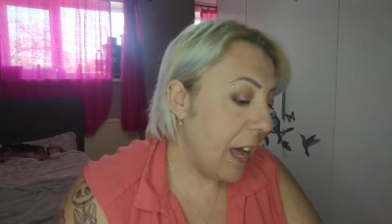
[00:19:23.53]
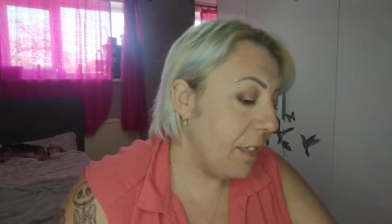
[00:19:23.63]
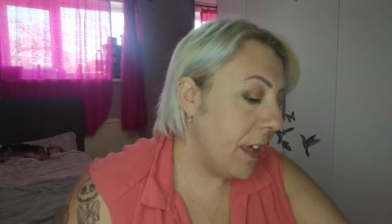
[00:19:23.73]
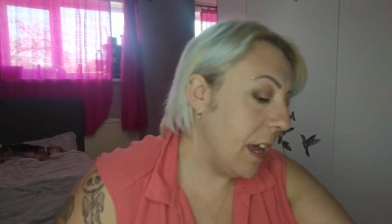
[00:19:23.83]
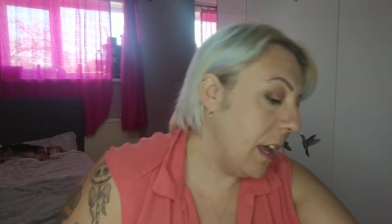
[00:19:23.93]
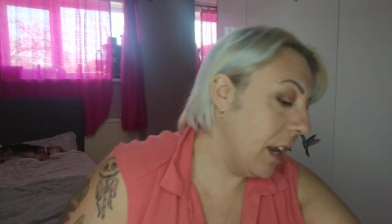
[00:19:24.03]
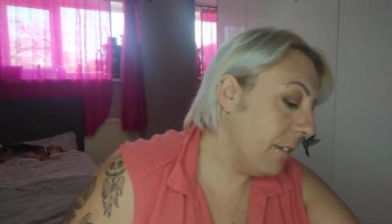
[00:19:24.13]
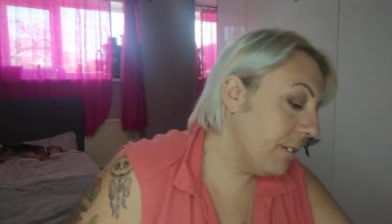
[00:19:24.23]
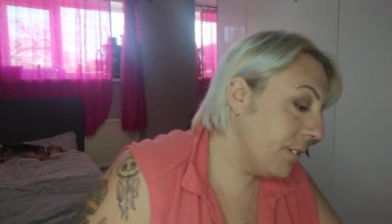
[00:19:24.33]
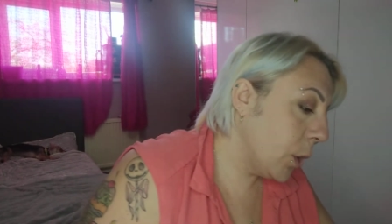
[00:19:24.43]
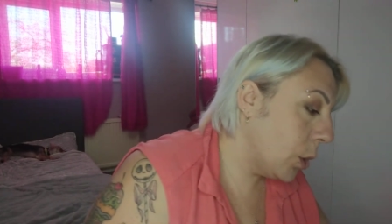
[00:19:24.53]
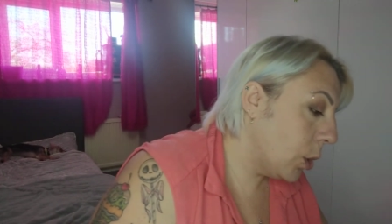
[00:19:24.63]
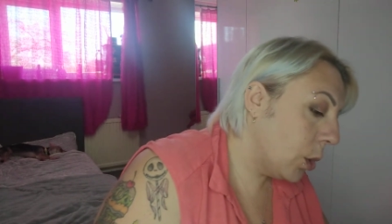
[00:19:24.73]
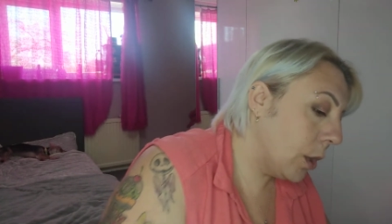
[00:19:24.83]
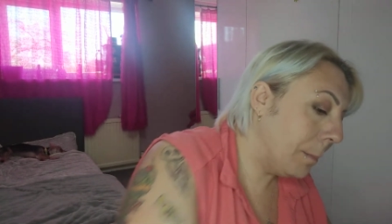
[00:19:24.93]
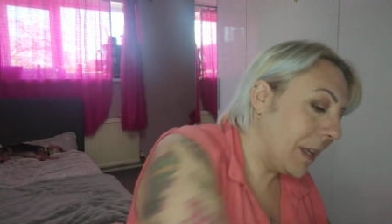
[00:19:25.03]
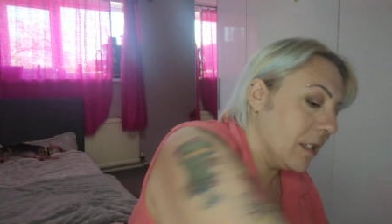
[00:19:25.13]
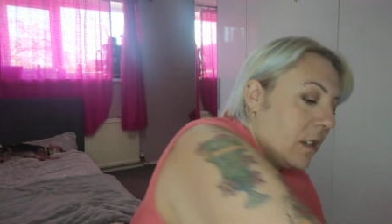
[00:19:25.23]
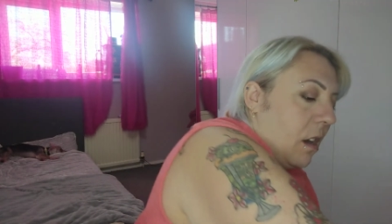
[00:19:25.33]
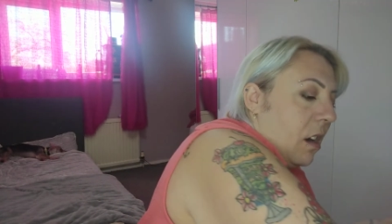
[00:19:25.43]
And then for
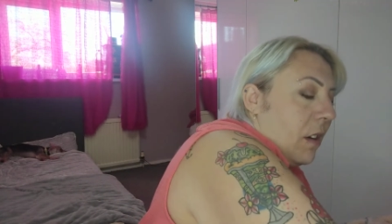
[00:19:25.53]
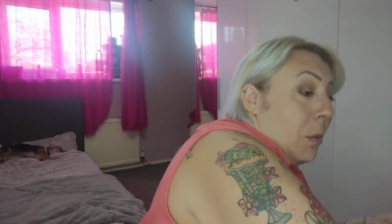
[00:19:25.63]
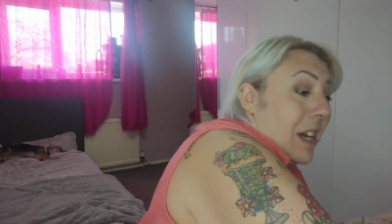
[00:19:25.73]
mascara,